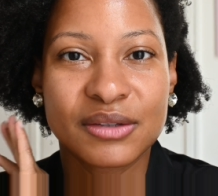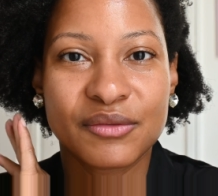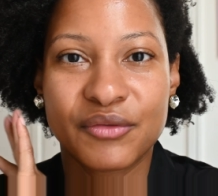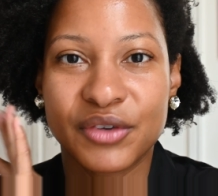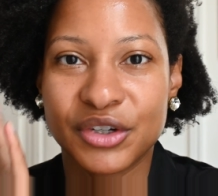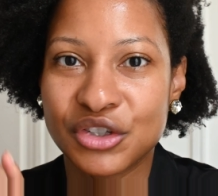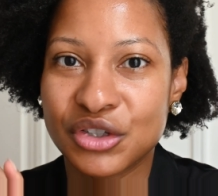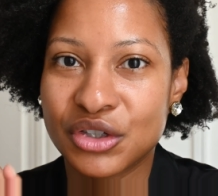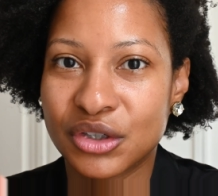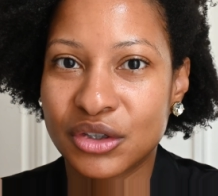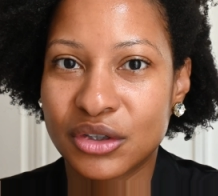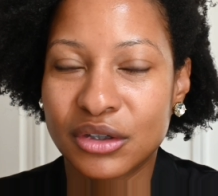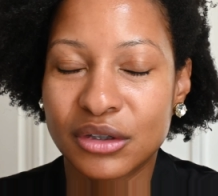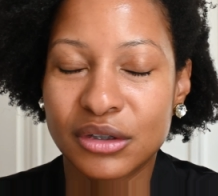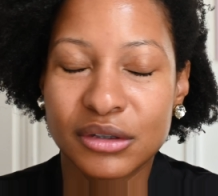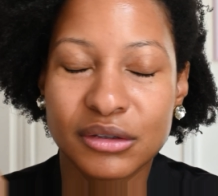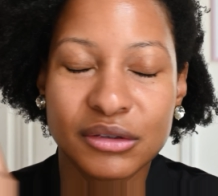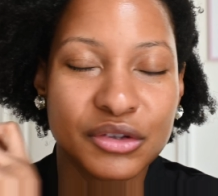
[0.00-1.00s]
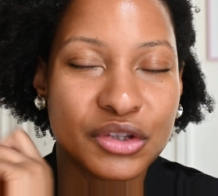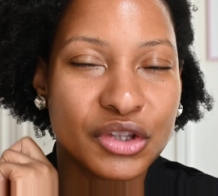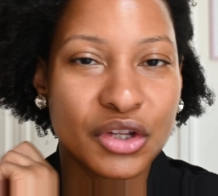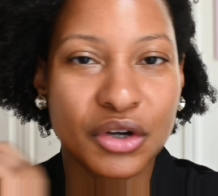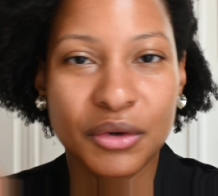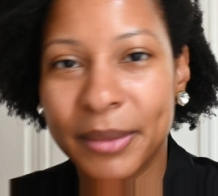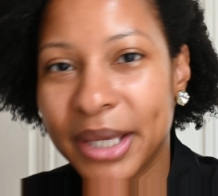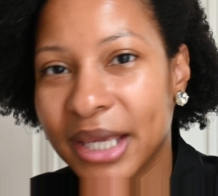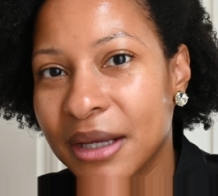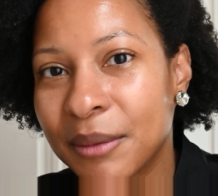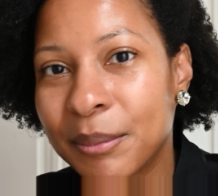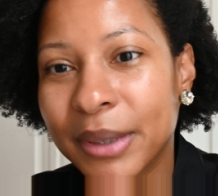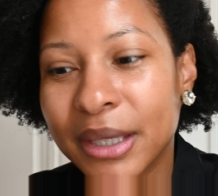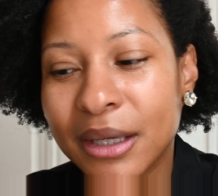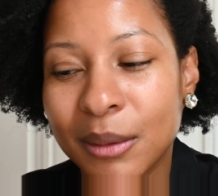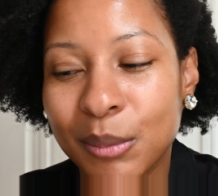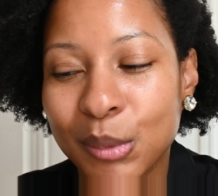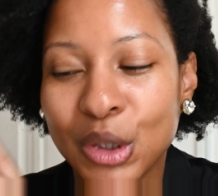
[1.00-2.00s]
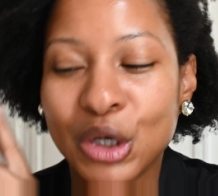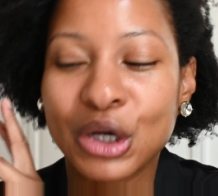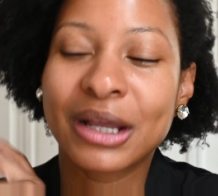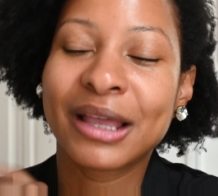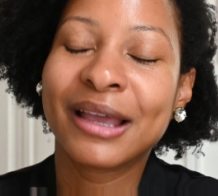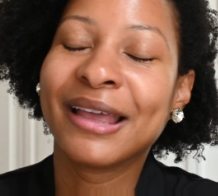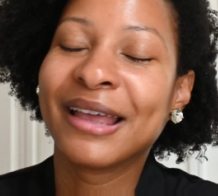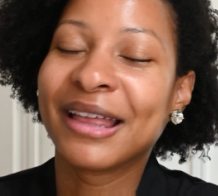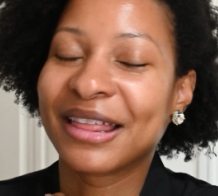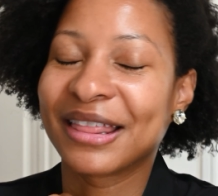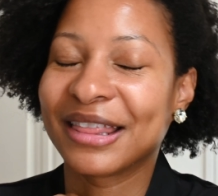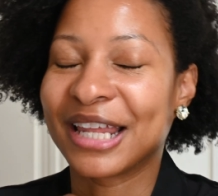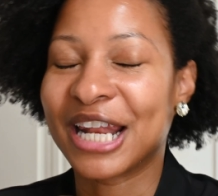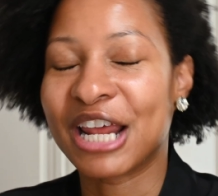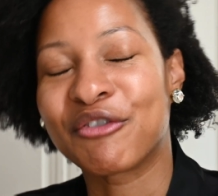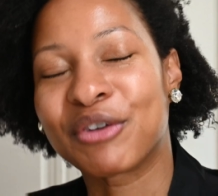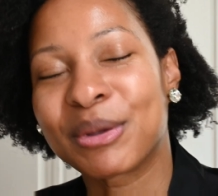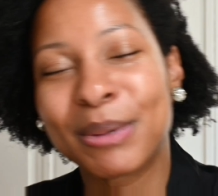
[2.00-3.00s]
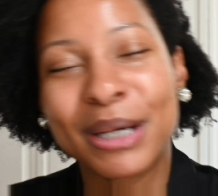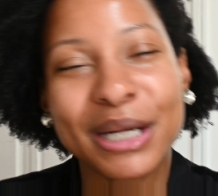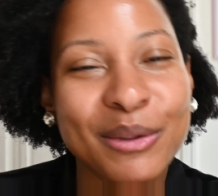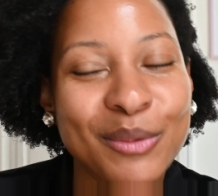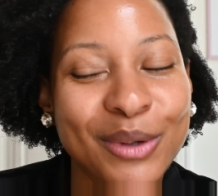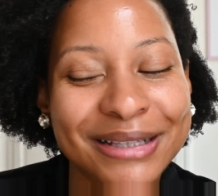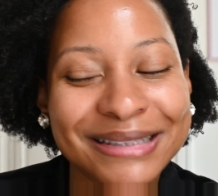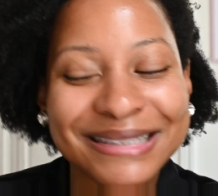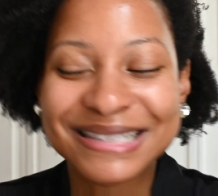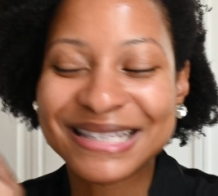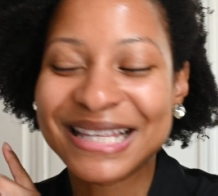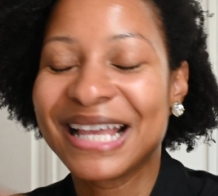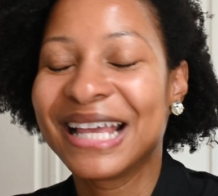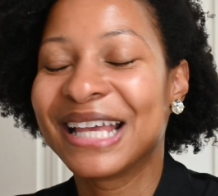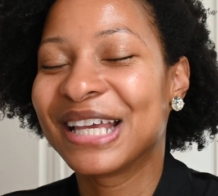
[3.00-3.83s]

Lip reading: French girl no makeup look that everybody wants,